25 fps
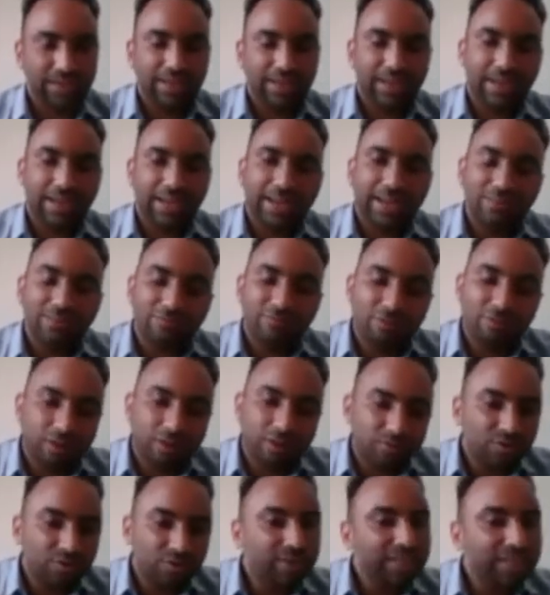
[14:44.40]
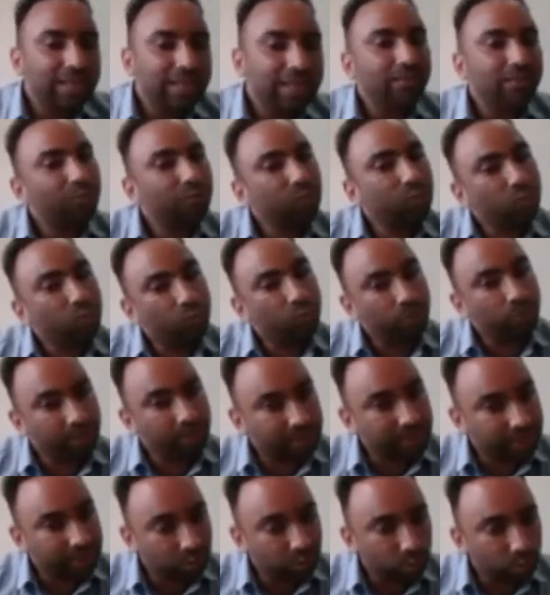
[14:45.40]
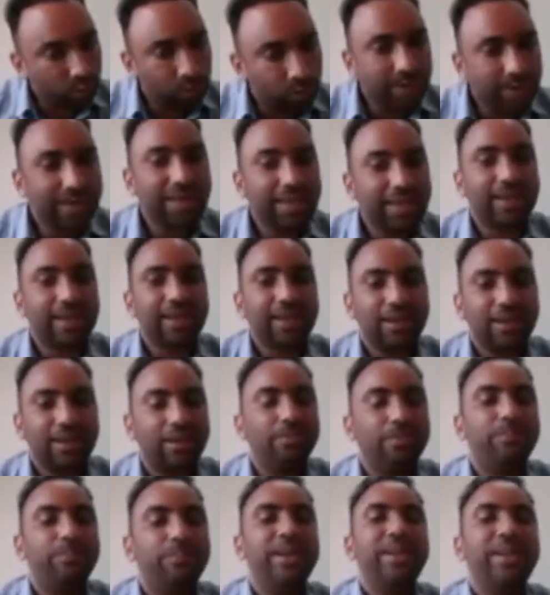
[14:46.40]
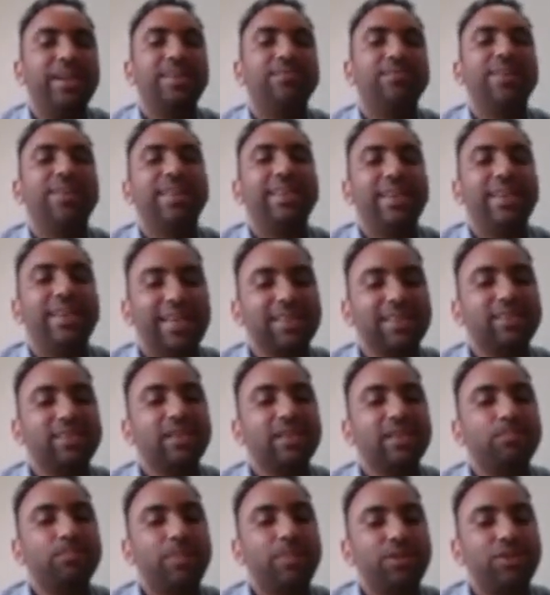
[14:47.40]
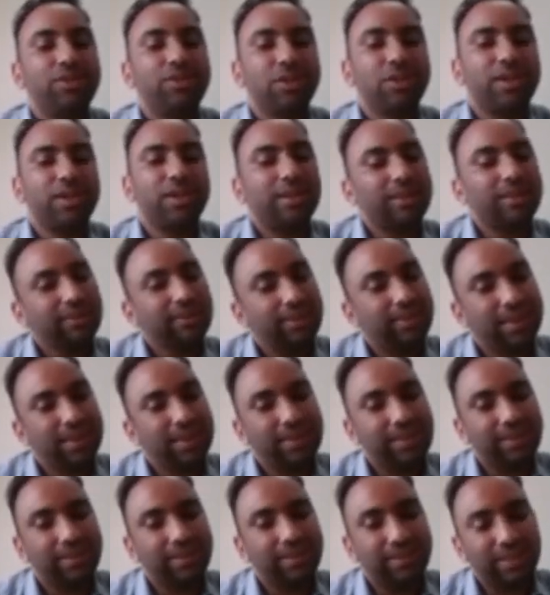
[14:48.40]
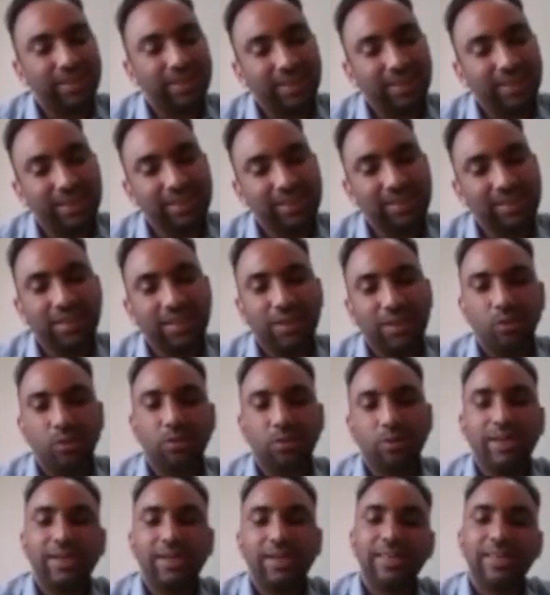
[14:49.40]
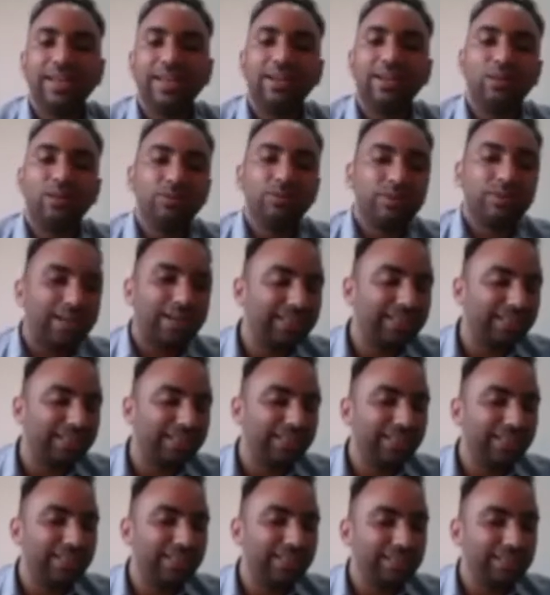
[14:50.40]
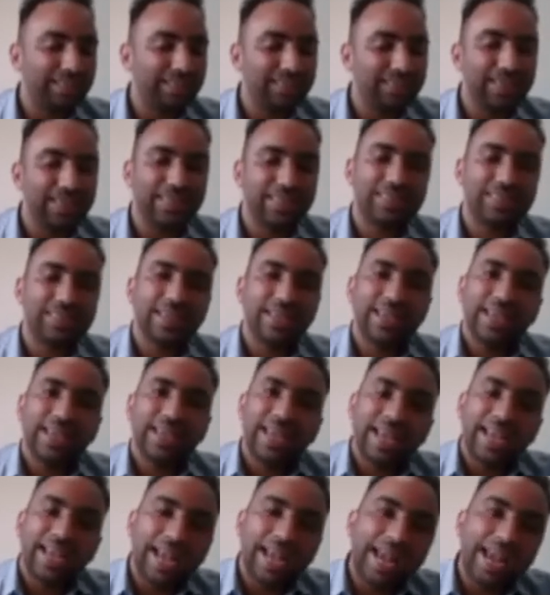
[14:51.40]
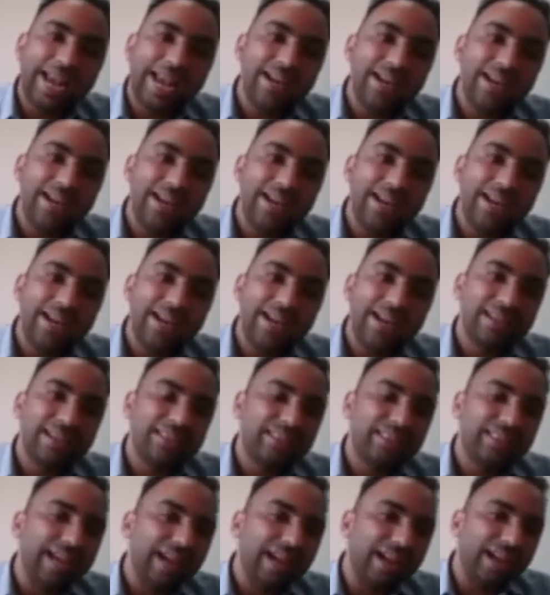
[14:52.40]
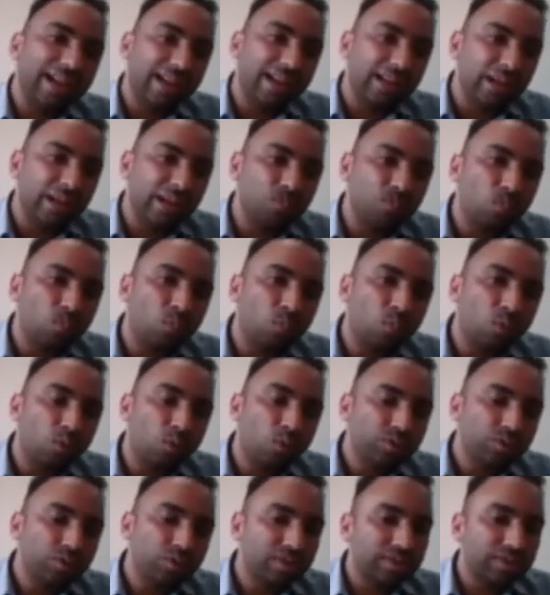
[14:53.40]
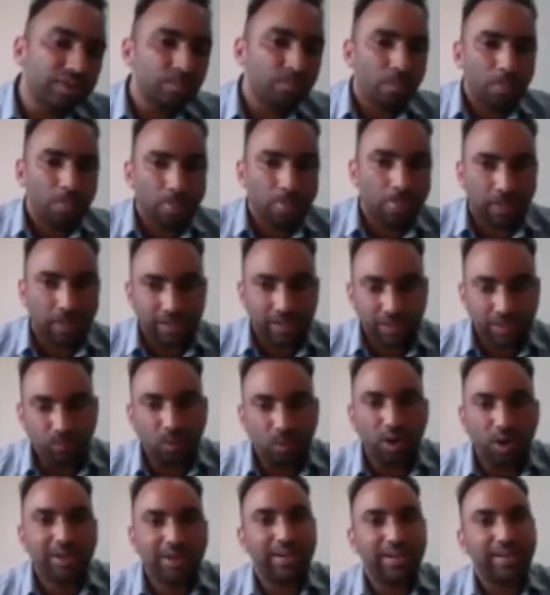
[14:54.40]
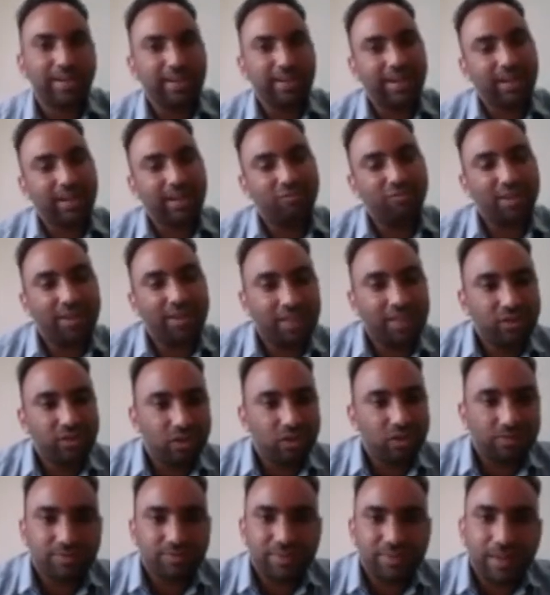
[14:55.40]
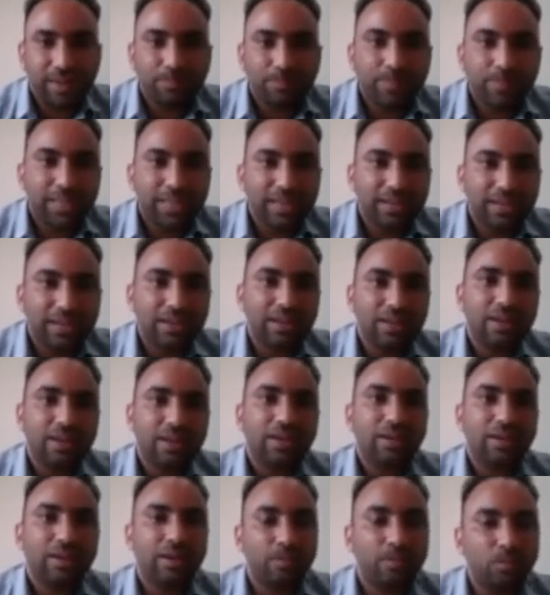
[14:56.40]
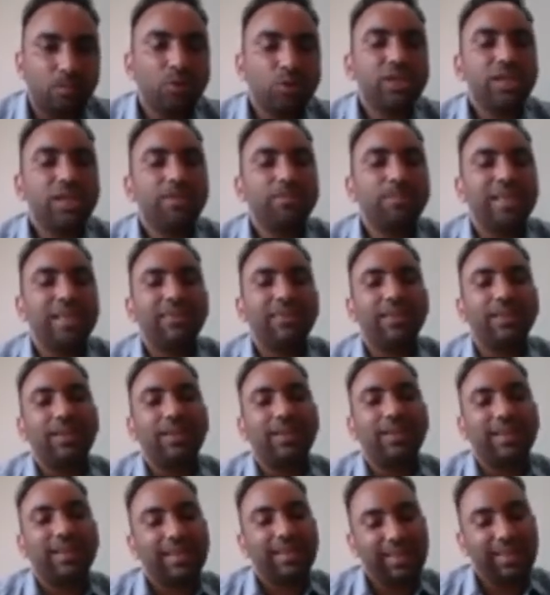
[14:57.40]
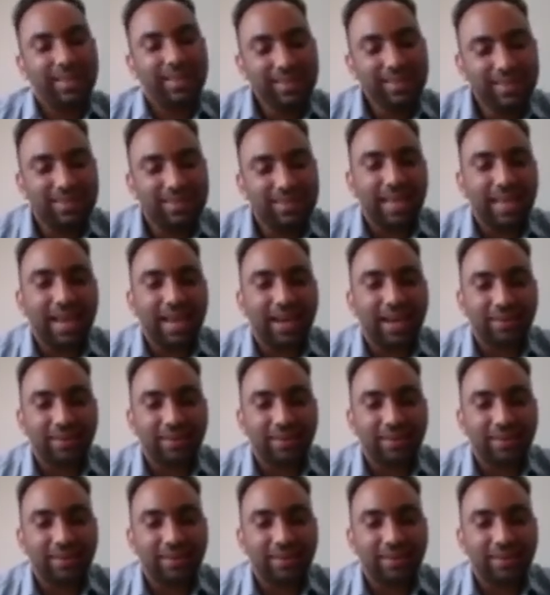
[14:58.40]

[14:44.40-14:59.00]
And for fruiting, we require comparatively less temperature, that is 28 to 30 degrees Celsius. And the most important advantage of semi composting method is that